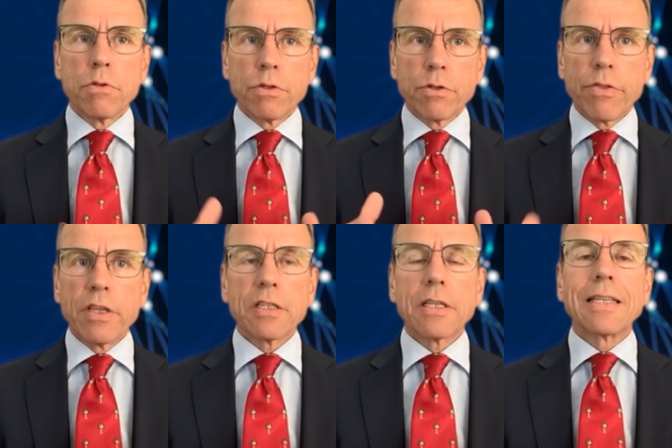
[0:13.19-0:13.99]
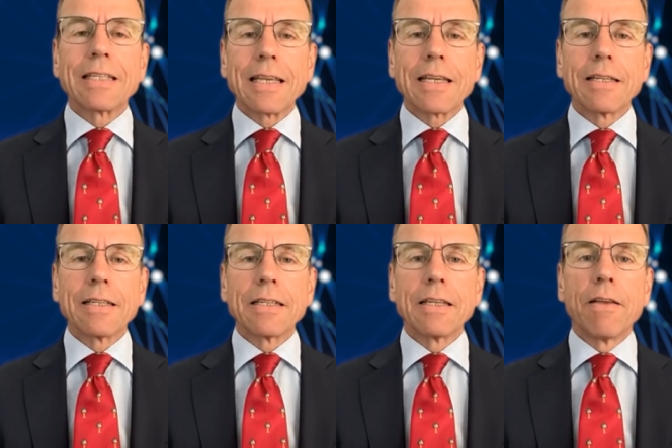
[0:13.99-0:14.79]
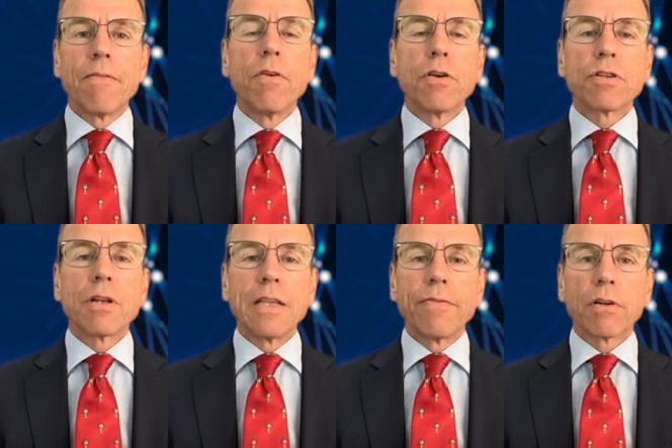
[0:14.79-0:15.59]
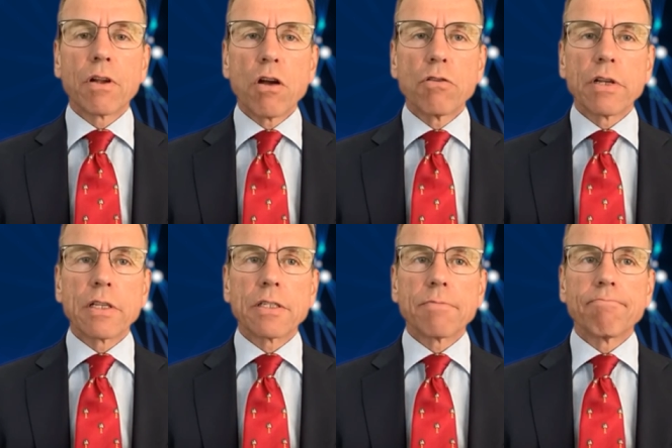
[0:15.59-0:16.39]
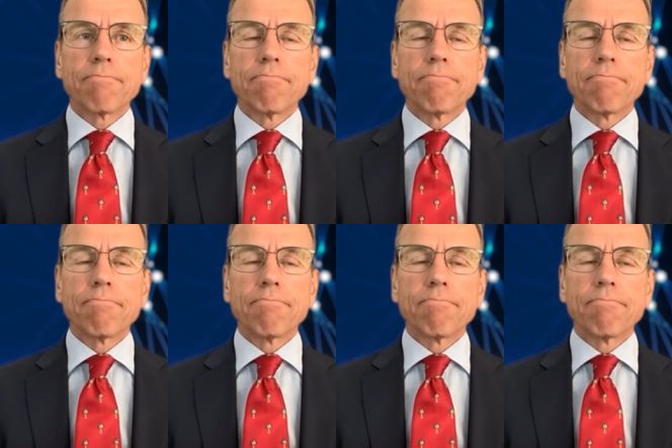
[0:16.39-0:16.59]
to this second Virtual EFORT Congress.